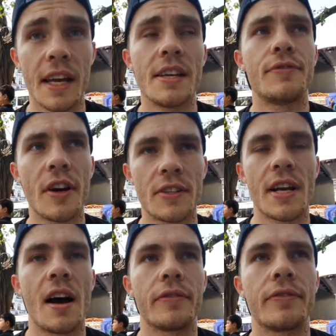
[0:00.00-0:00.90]
Yeah, he's very
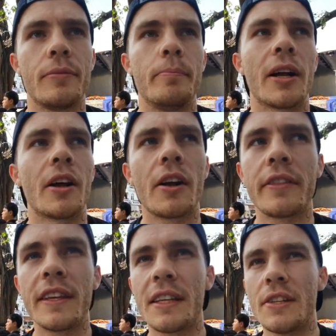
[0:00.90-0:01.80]
tough, okay. But I
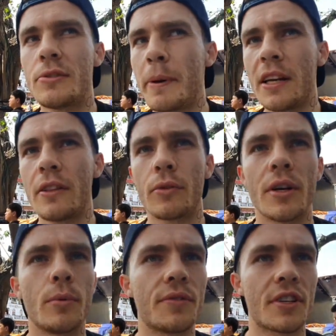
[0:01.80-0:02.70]
don't think he's been in the
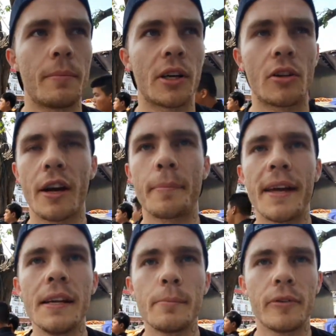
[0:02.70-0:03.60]
ring with someone like
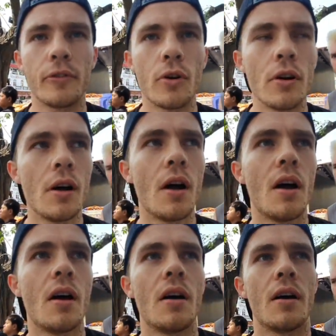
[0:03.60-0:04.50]
me before,
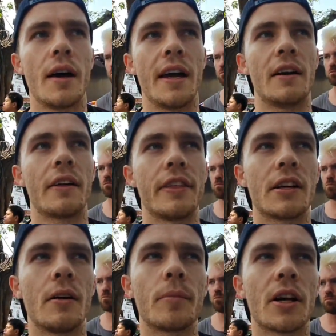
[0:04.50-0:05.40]
and I think I'm